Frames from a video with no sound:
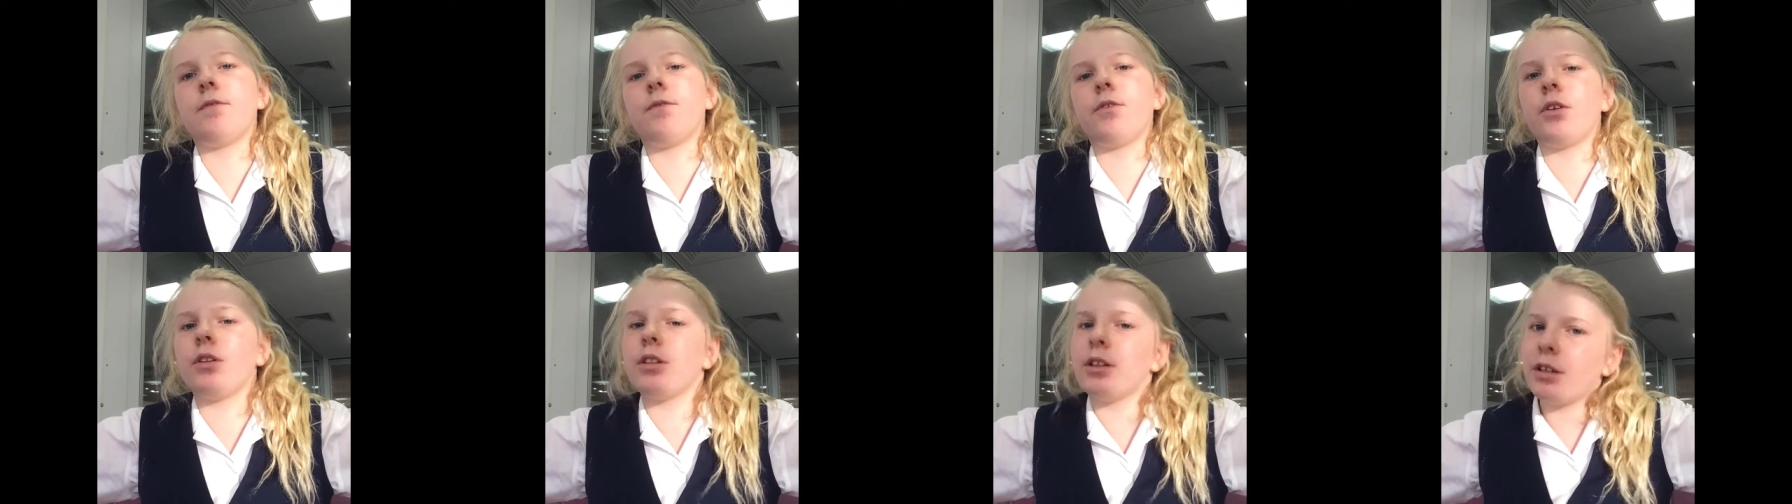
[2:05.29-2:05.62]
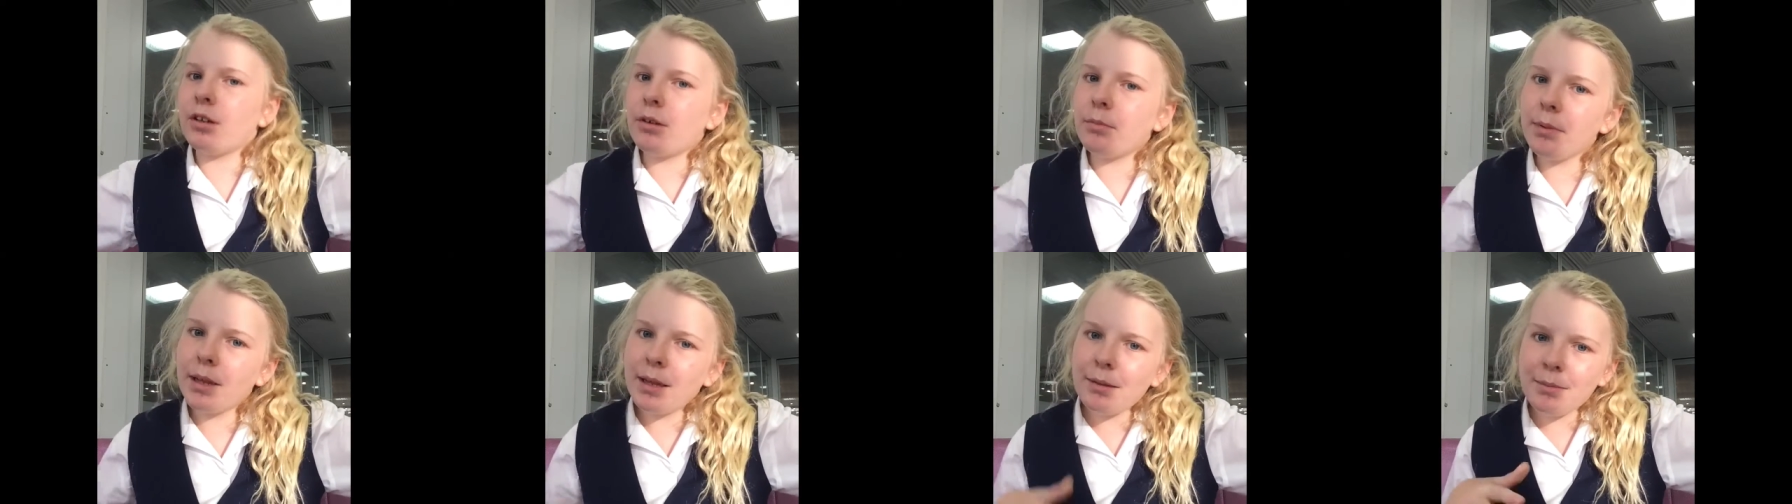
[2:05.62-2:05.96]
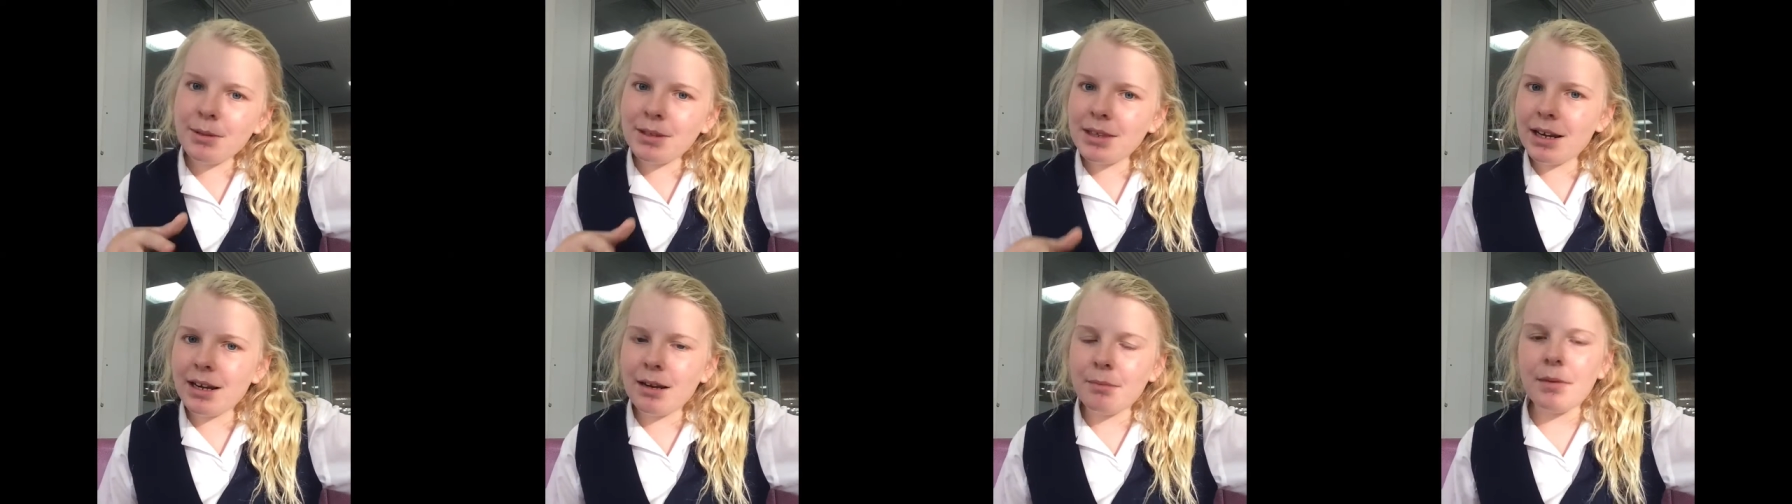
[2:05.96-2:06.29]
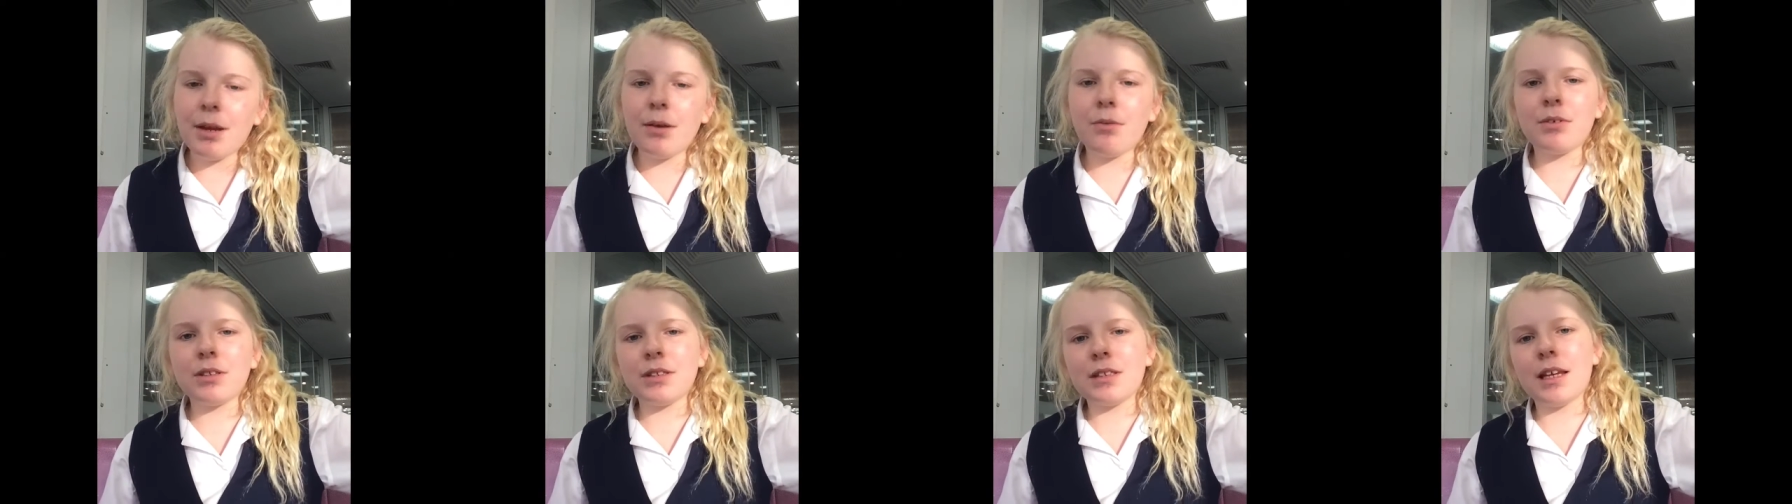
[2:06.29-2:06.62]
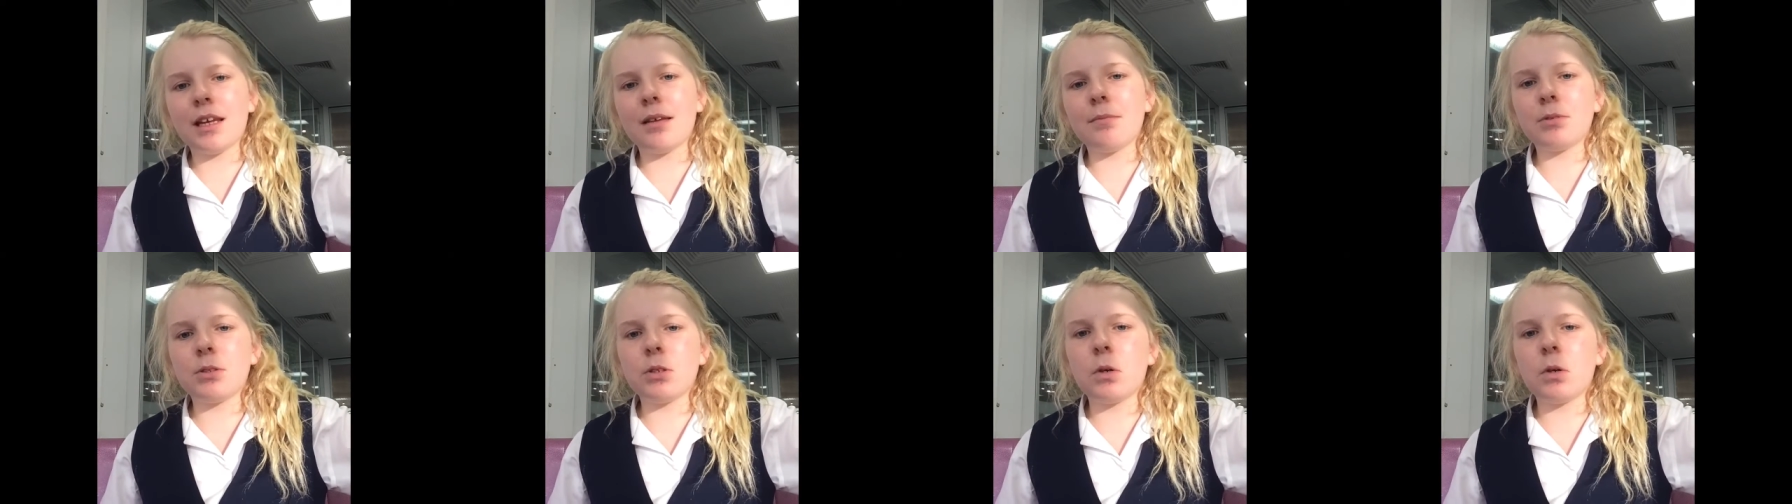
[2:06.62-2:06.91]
for a little baby that I met one time.